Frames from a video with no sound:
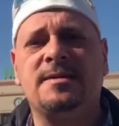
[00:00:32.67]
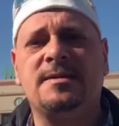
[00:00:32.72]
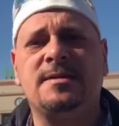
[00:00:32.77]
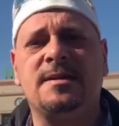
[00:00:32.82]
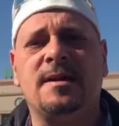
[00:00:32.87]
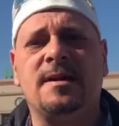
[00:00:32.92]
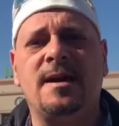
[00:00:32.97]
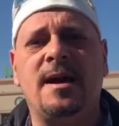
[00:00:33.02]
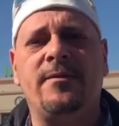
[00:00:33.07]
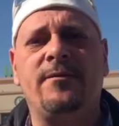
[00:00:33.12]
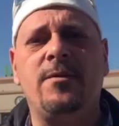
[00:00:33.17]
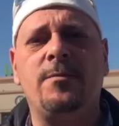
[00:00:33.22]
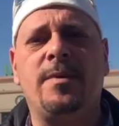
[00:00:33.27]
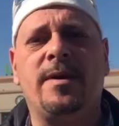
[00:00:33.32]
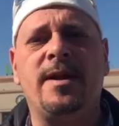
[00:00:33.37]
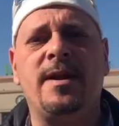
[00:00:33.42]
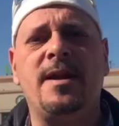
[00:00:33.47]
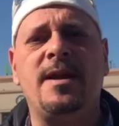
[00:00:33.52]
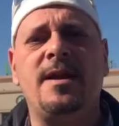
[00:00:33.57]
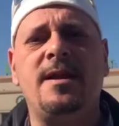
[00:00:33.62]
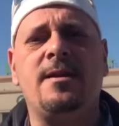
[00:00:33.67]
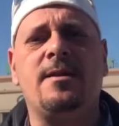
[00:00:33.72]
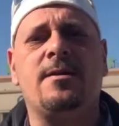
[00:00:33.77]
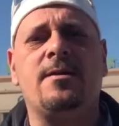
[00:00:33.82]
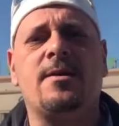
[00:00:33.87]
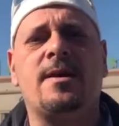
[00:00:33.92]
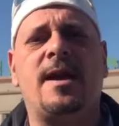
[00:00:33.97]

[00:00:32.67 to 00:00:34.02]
everybody here